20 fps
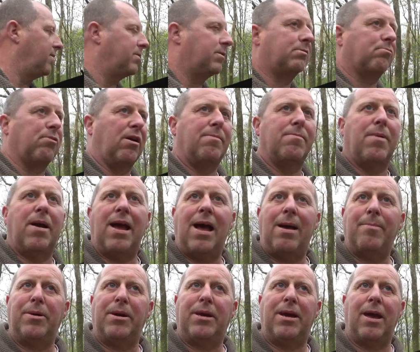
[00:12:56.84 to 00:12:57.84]
string my
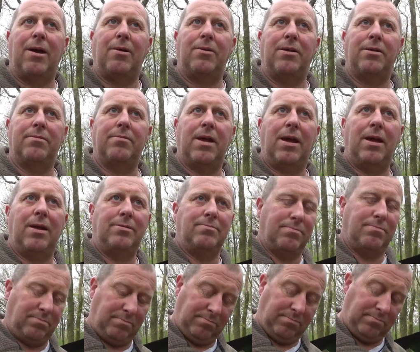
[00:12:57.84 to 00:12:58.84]
hammock out and, and
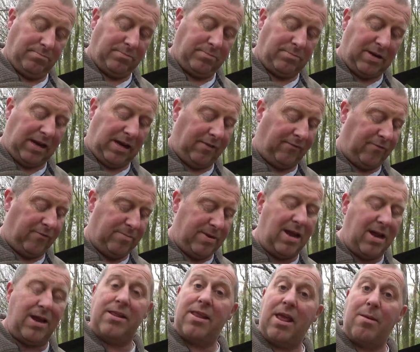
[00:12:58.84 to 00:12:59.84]
take it from
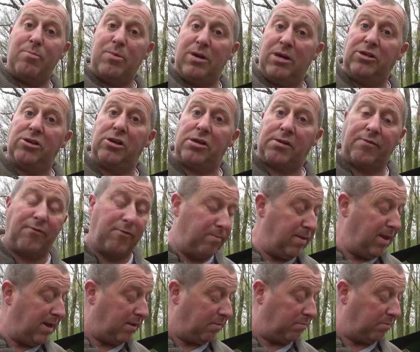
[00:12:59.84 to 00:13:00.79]
there, and then we adjust from there.